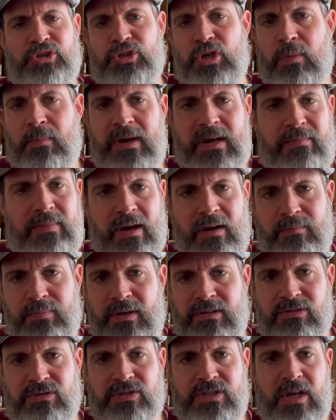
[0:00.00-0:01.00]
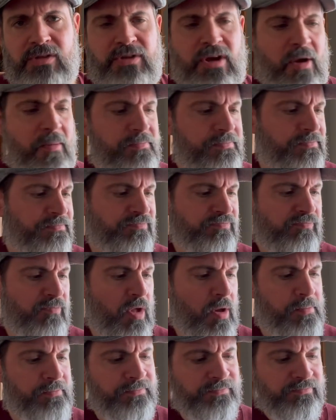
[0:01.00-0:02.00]
so many better pretzels out there
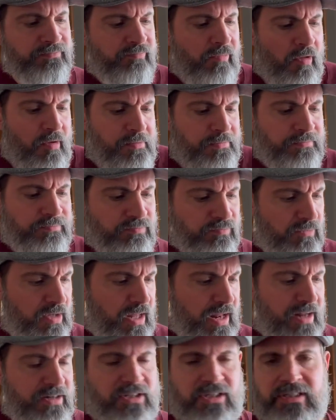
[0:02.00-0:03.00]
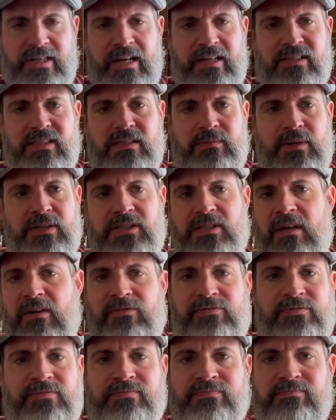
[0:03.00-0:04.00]
that I just can't see
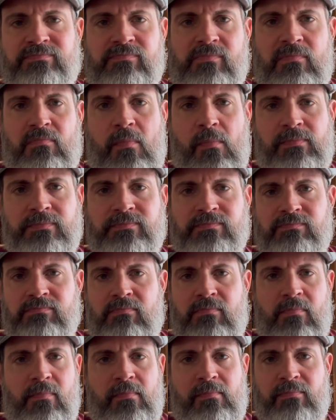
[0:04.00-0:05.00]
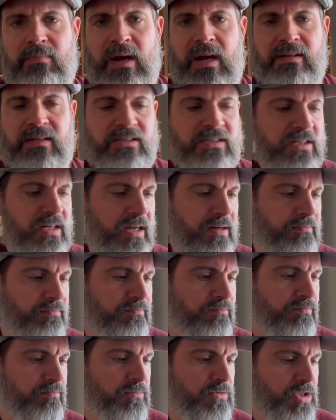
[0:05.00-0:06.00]
myself buying this again.
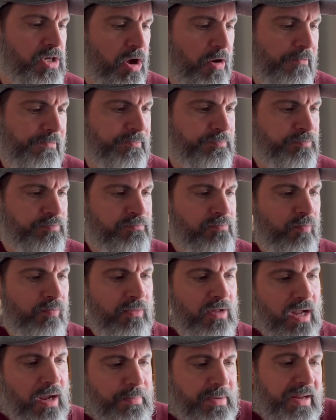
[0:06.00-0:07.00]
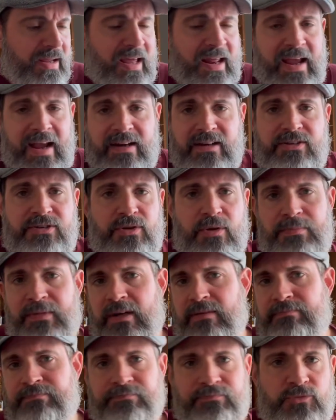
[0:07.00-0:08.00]
So, I mean, I gotta hand it to them.
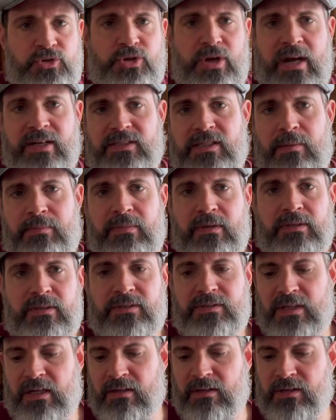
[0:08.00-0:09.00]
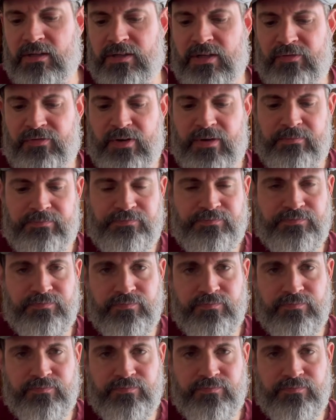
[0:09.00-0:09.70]
They're trying something a little, little different.